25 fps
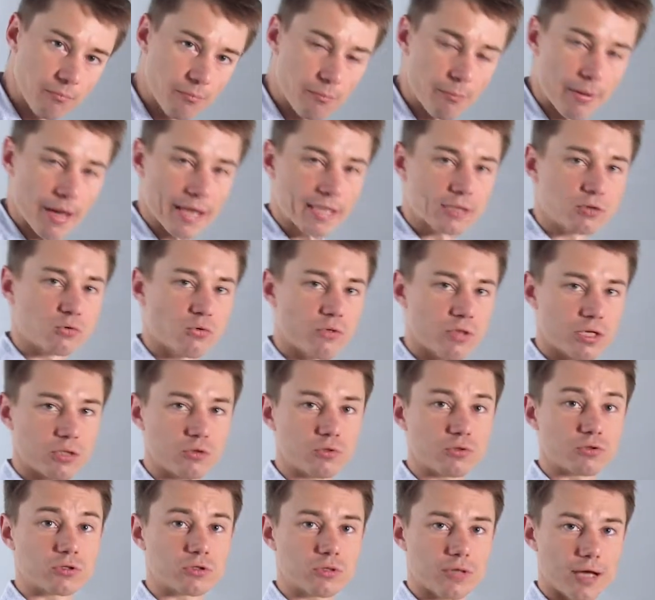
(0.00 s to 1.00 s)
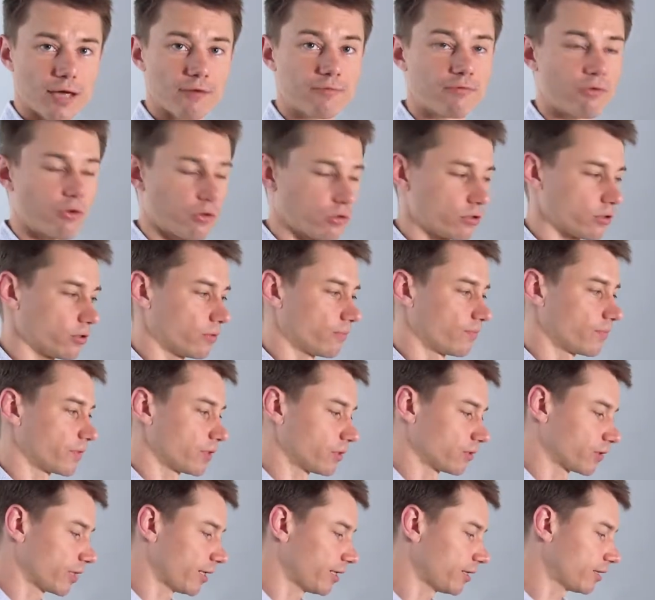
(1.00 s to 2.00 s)
back to the user, a photo.
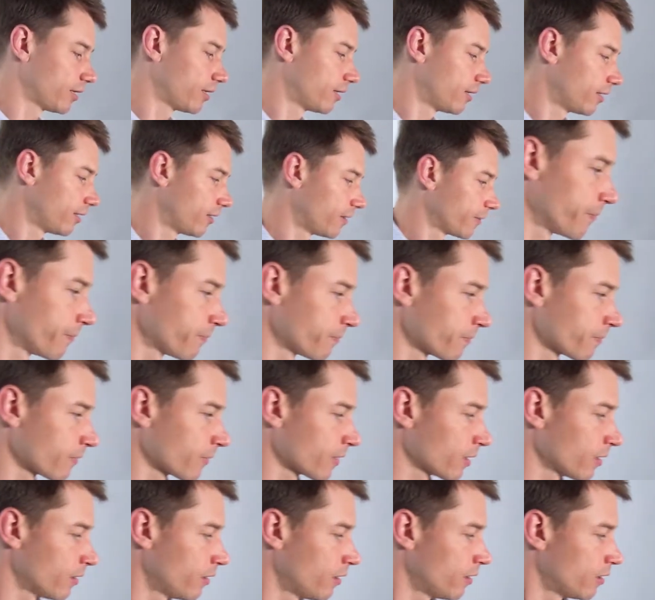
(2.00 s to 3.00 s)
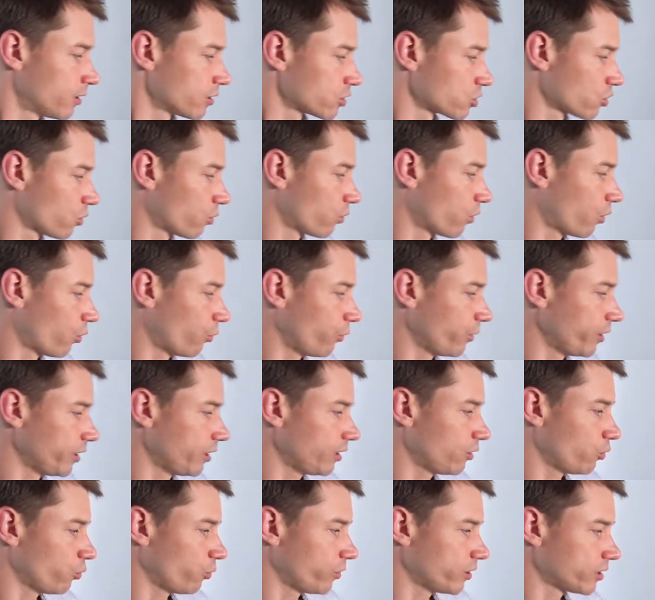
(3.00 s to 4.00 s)
Okay, so
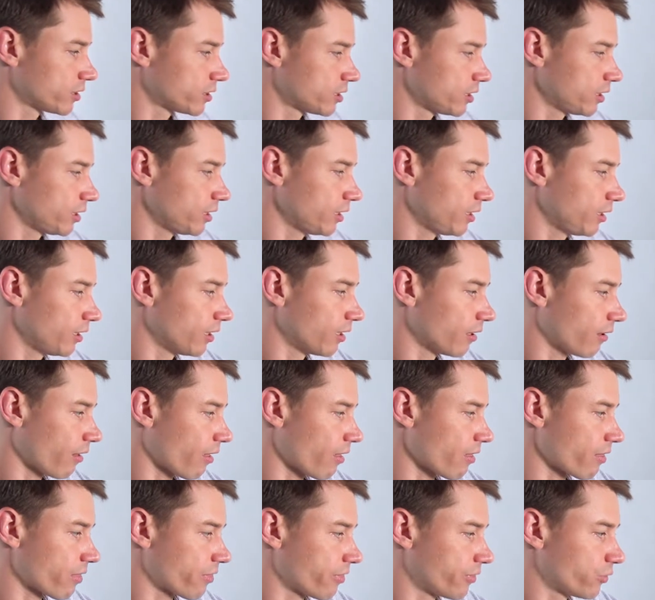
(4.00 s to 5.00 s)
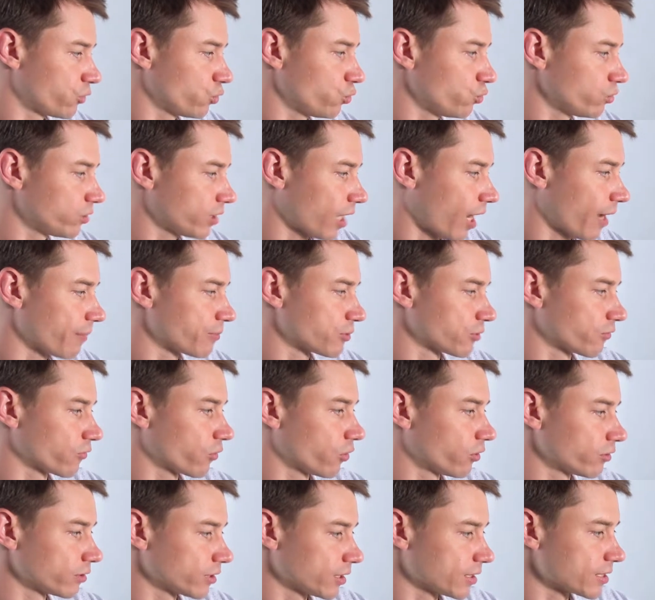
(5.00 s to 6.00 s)
we see two types of
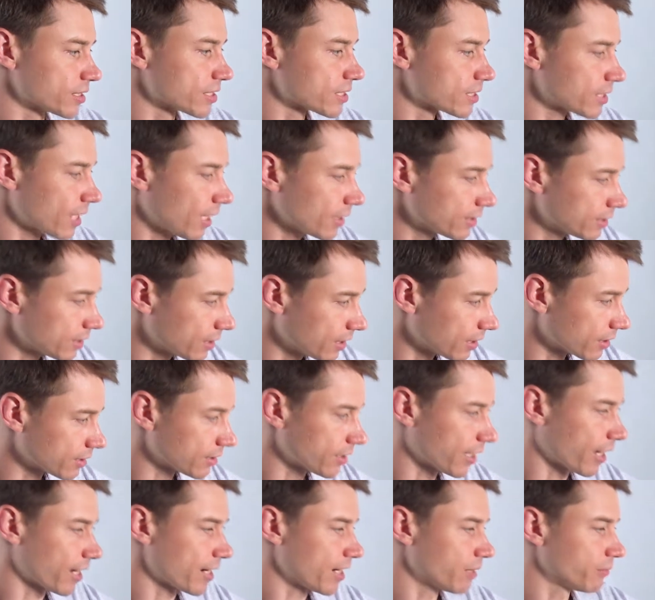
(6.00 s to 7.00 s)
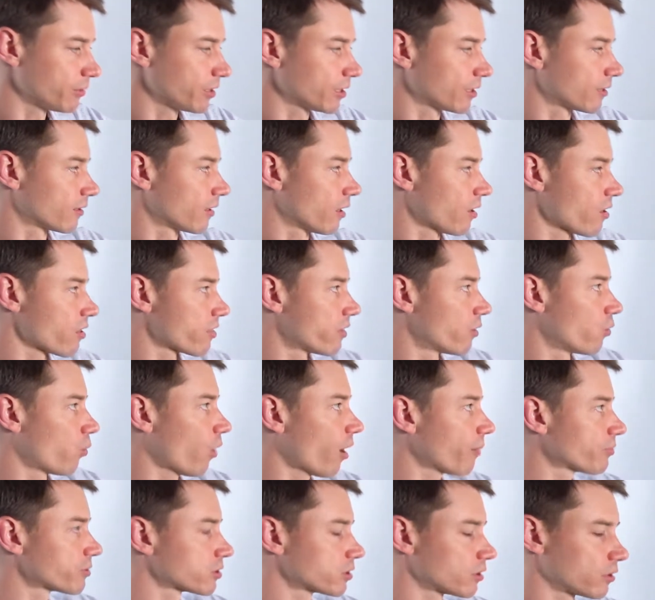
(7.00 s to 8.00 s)
content, static and dynamic. The
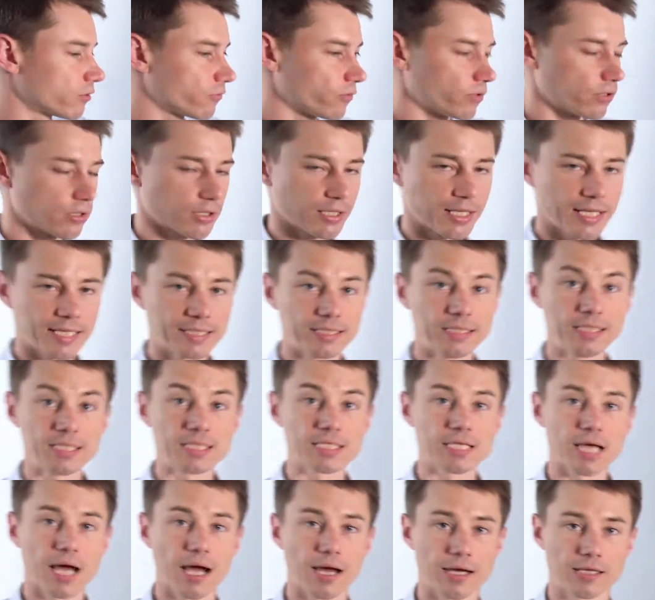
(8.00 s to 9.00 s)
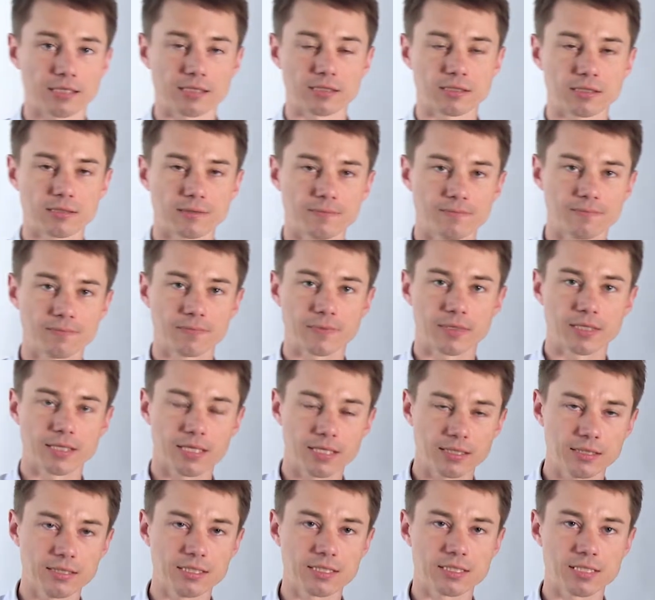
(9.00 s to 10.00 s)
web server can decide
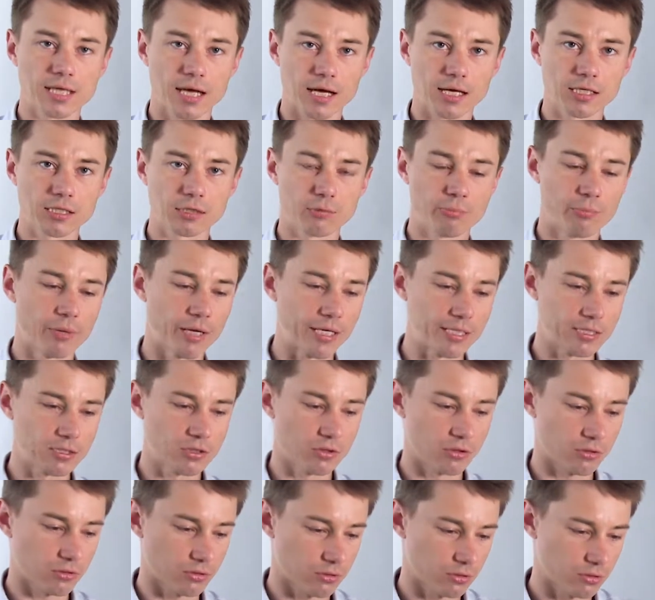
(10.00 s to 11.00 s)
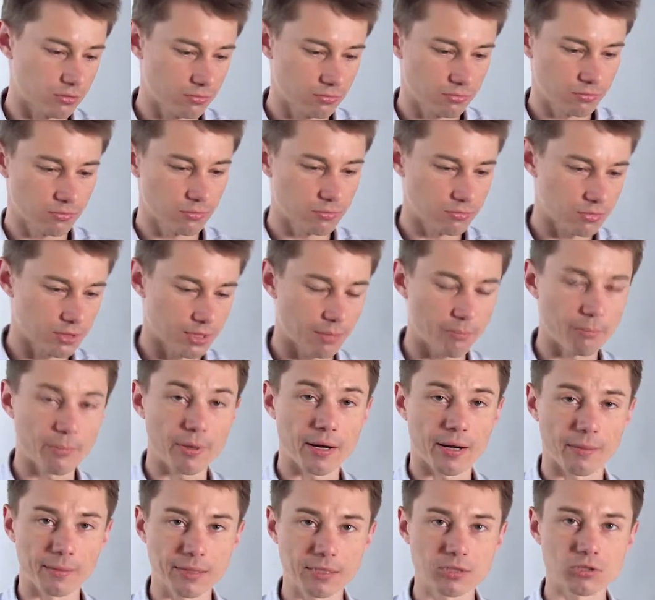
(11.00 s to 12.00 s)
based on some
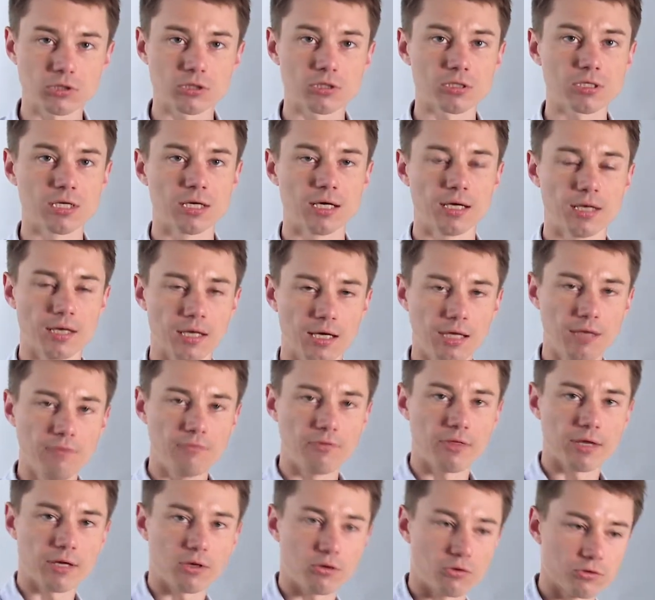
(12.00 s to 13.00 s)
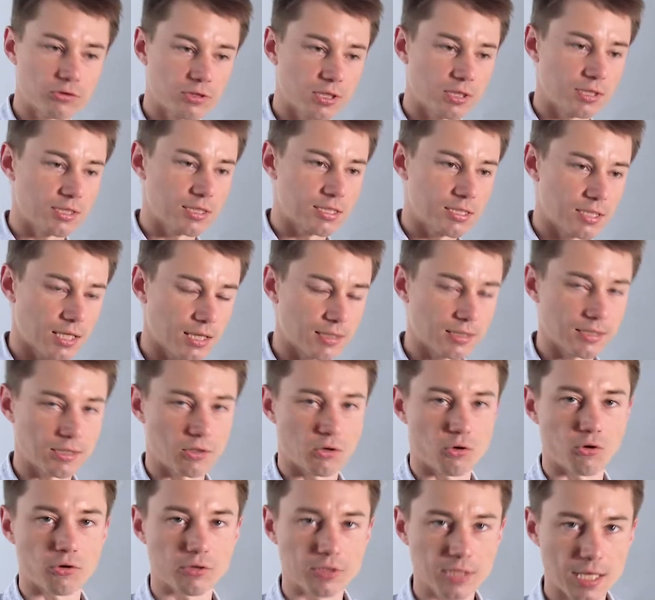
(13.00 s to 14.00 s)
parameters if the content is
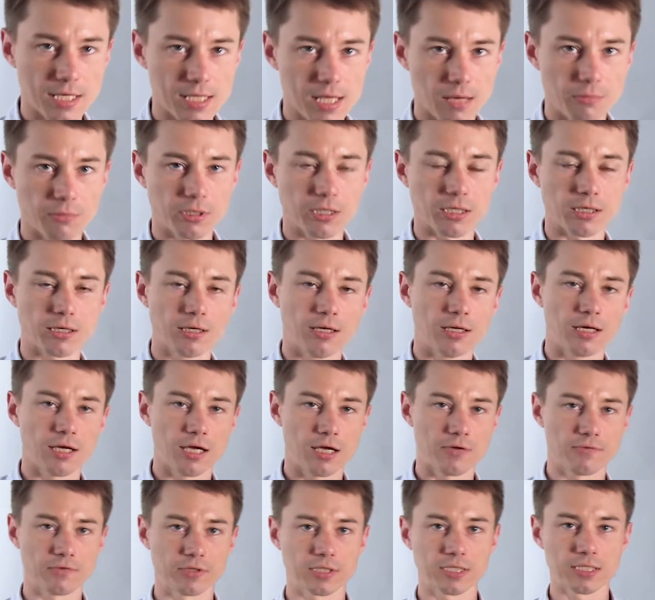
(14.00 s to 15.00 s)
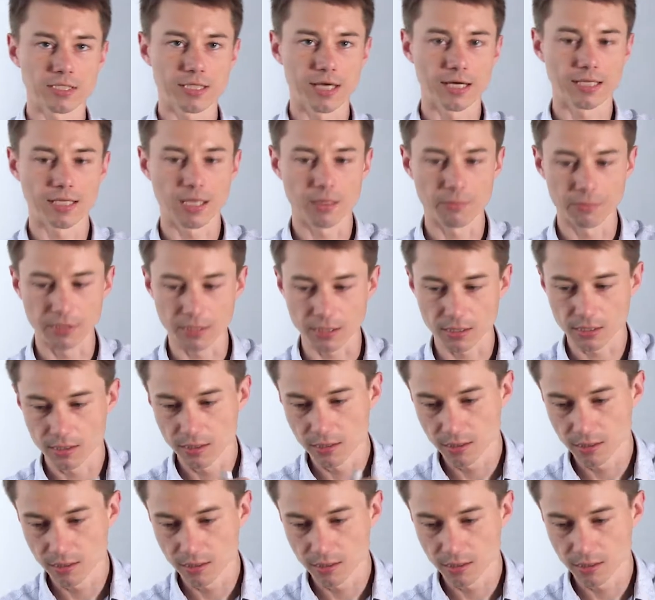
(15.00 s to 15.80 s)
static or dynamic. If it is dynamic,